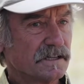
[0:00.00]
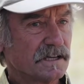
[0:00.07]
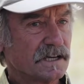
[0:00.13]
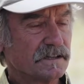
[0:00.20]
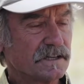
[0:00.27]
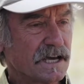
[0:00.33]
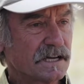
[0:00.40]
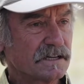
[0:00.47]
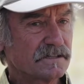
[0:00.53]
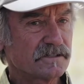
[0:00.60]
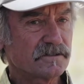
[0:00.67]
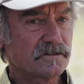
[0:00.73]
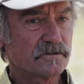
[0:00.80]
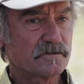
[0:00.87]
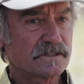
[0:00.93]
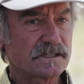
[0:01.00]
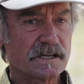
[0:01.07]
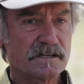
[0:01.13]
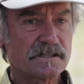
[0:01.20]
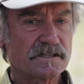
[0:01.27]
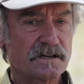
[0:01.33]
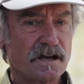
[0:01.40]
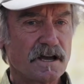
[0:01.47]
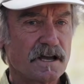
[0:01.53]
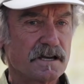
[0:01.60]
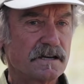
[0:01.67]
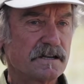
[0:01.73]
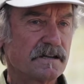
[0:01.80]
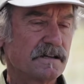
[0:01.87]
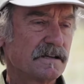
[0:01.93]
and that is to set
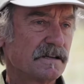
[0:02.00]
aside